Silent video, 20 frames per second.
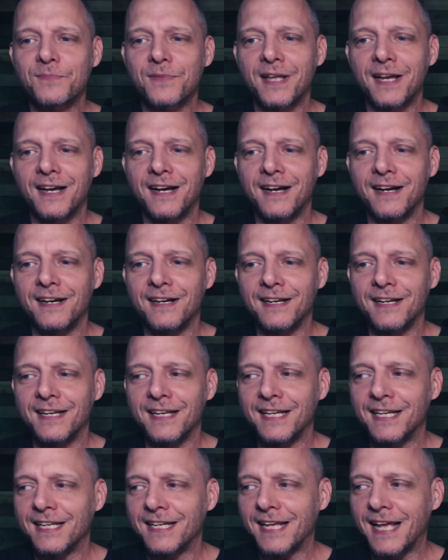
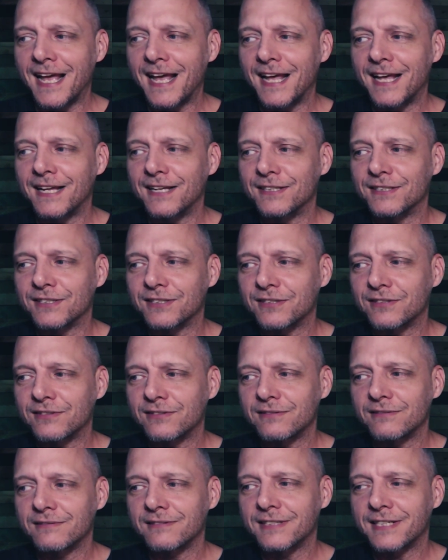it has
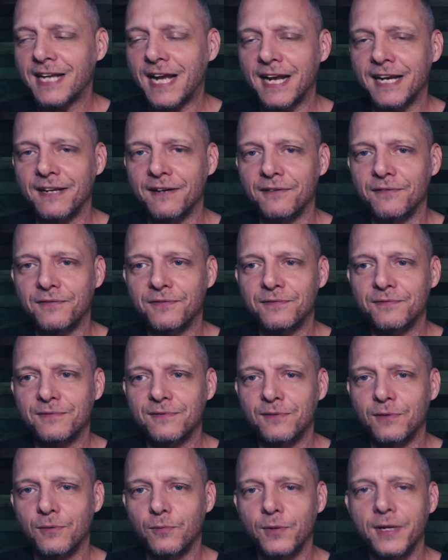kind of,
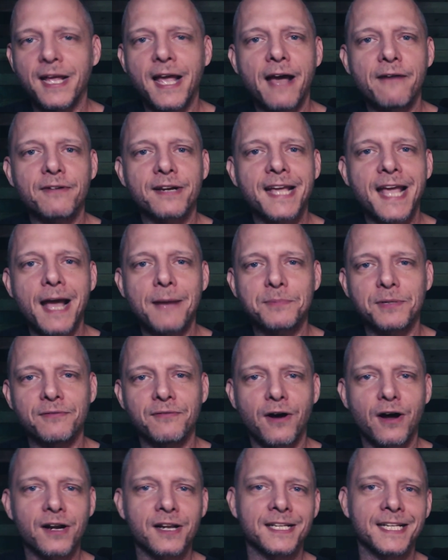we have a captive
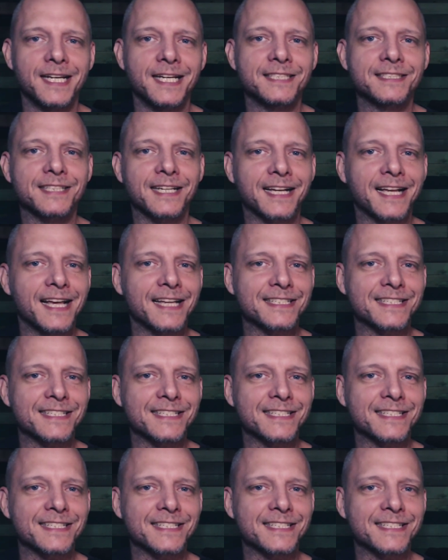audience, I guess